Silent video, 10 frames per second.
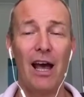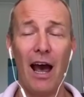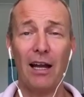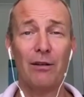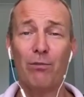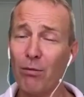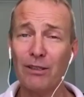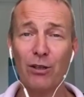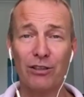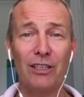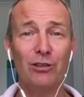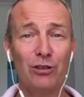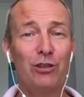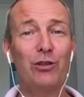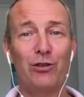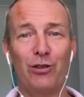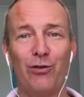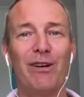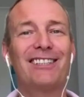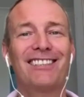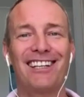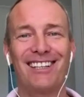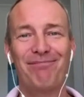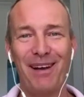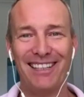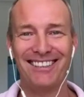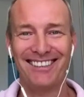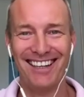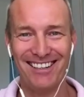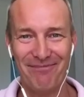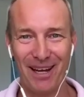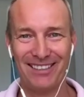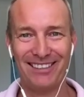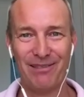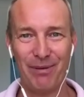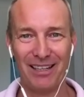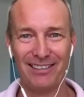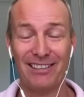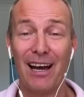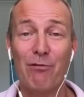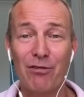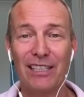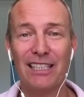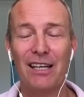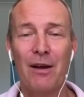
and it probably continues to do so, but it's getting better and better and better, and I'm already